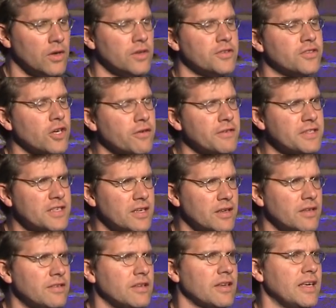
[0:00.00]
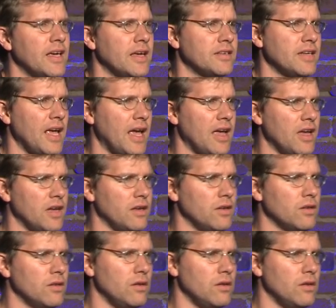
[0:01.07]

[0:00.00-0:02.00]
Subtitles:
Services get a